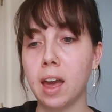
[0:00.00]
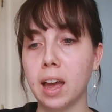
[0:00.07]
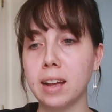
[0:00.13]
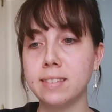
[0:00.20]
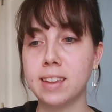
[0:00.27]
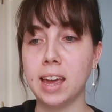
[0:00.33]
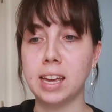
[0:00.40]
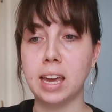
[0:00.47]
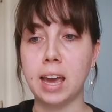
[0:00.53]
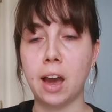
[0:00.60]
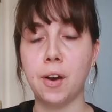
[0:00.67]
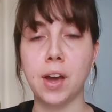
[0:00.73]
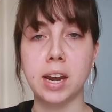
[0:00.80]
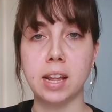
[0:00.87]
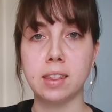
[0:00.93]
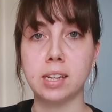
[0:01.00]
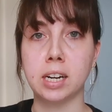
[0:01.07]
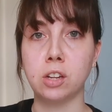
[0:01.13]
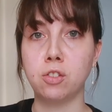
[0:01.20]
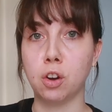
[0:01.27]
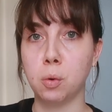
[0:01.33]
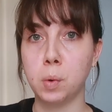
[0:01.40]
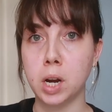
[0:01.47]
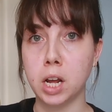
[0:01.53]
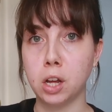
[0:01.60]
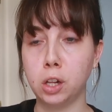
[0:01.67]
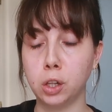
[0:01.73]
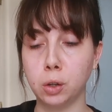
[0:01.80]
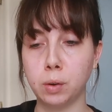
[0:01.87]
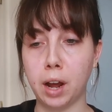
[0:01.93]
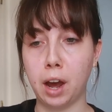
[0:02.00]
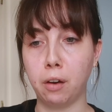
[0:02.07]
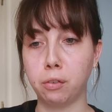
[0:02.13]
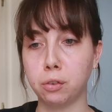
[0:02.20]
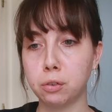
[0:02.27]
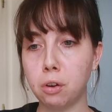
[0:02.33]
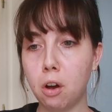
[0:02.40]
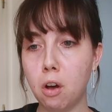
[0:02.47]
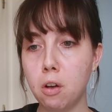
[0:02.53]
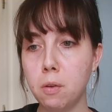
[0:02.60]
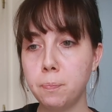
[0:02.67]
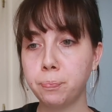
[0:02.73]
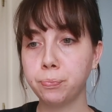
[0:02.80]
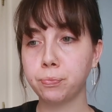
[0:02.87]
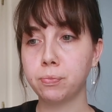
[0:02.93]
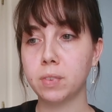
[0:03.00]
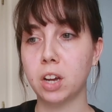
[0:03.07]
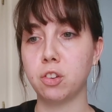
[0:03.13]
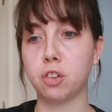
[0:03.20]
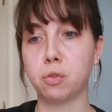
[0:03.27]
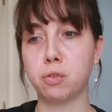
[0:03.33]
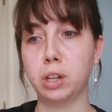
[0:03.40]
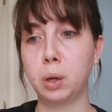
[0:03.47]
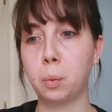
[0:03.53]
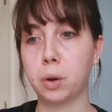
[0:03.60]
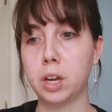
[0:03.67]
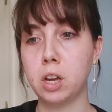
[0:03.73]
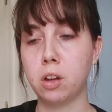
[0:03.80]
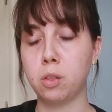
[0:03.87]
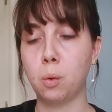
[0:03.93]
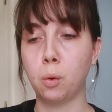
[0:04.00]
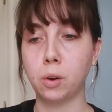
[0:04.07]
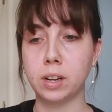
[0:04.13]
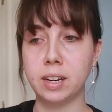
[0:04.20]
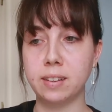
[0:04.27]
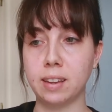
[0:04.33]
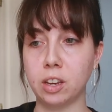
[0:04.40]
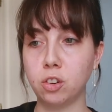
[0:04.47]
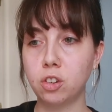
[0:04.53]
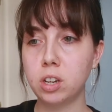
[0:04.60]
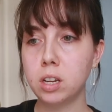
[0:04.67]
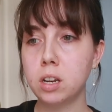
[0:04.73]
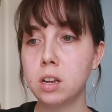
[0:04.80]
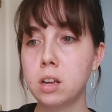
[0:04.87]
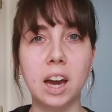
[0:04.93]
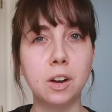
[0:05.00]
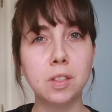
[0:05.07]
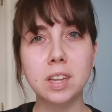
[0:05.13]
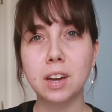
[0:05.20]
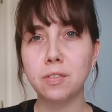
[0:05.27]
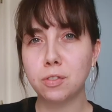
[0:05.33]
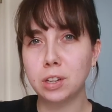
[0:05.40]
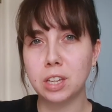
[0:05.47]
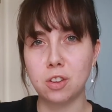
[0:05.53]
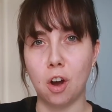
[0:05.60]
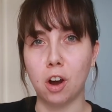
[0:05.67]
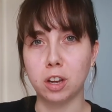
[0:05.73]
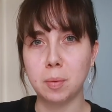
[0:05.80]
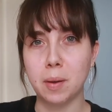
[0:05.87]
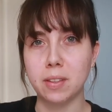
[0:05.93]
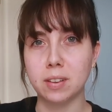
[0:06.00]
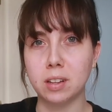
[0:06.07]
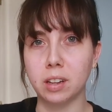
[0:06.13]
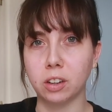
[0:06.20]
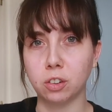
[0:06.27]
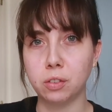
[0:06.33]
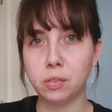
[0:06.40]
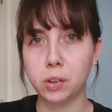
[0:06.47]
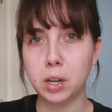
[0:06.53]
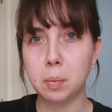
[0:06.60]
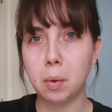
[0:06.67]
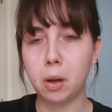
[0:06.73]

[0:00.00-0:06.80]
and taking out any that I don't want to include after all. I'm just really working on the organization. I don't think I've really talked about this collection very